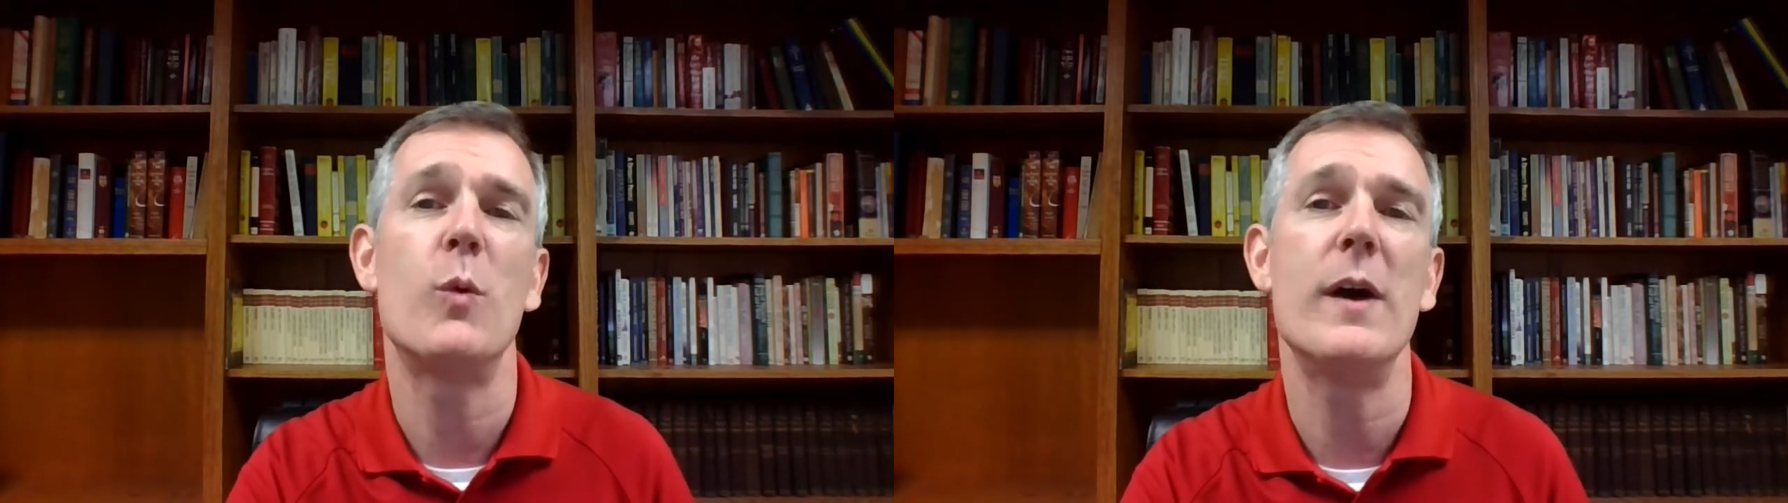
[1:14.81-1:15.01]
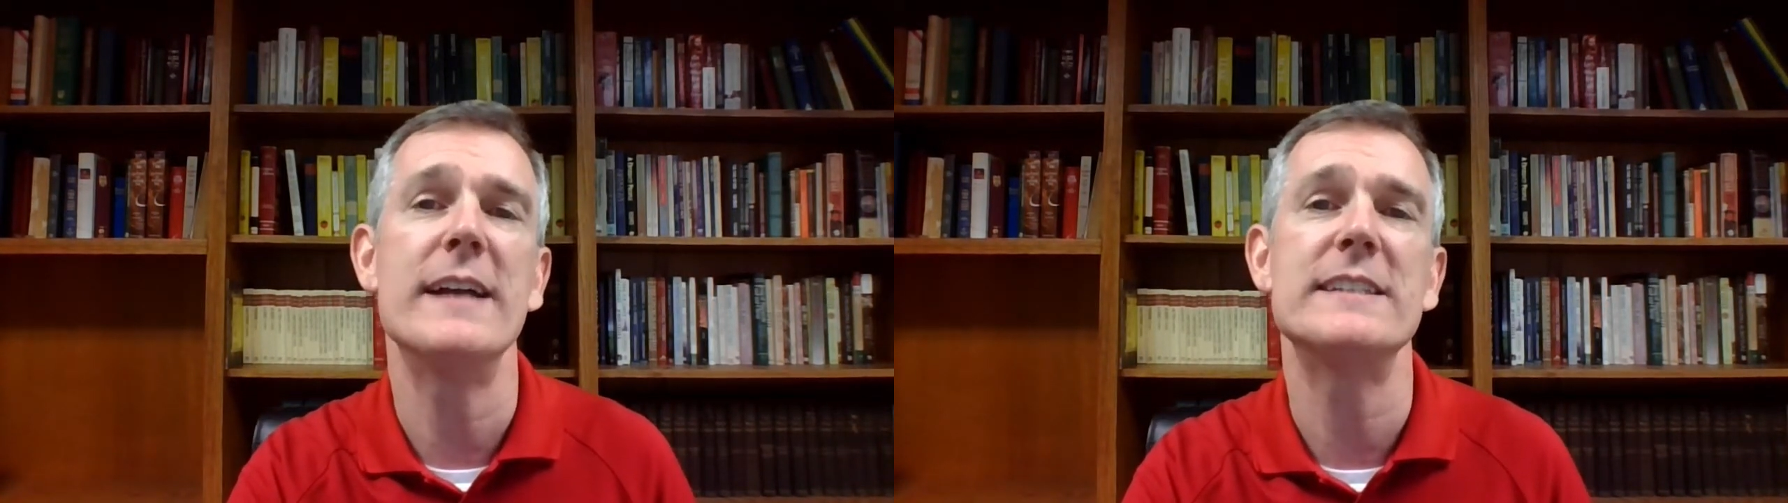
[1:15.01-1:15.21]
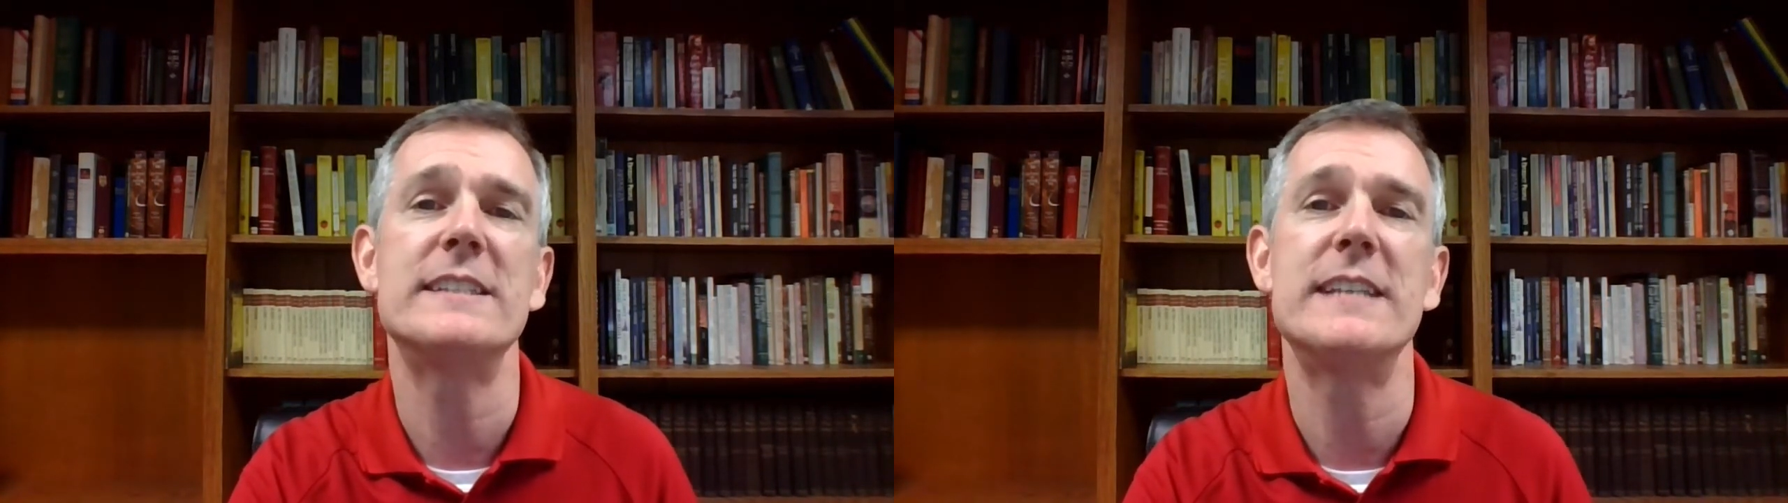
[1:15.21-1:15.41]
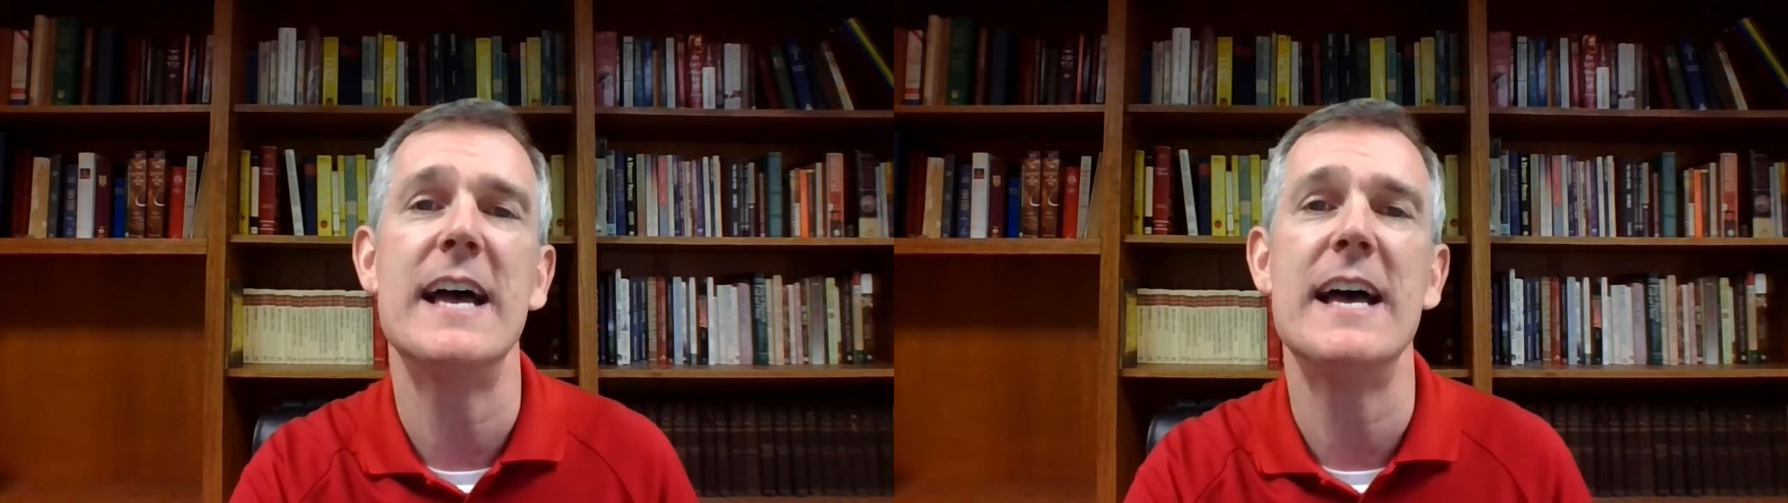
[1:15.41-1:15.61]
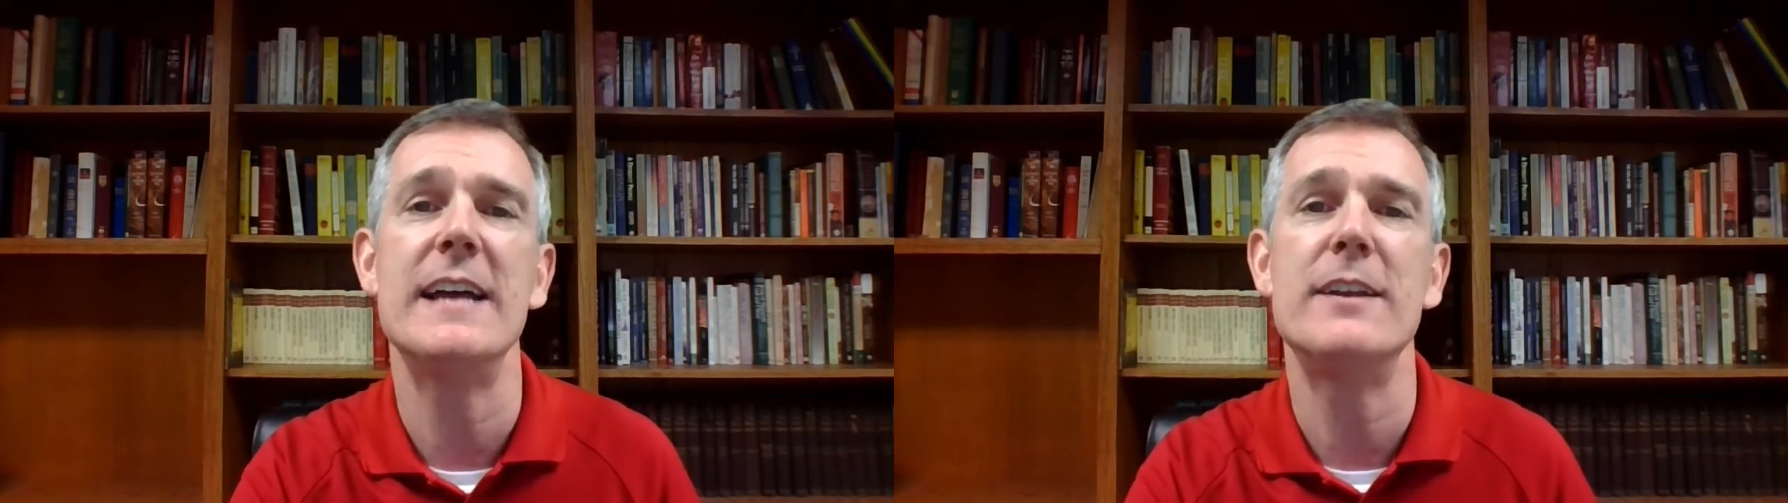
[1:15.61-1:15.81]
once
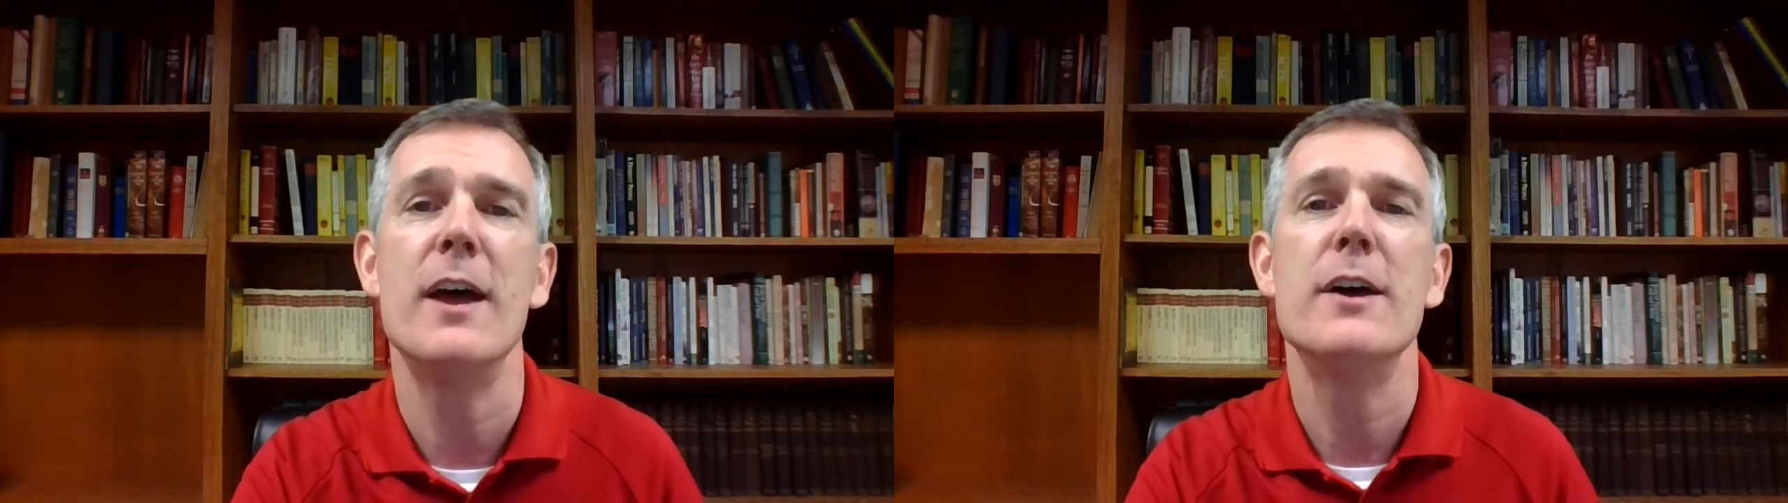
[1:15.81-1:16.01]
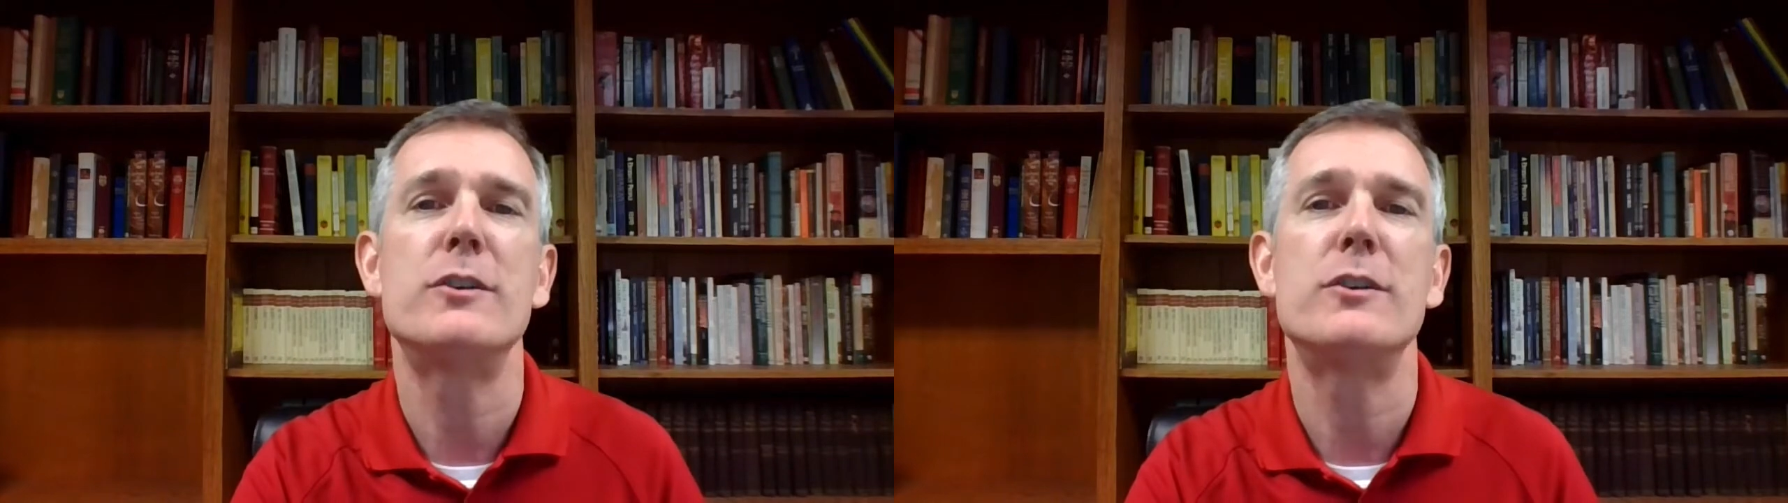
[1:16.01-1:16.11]
said,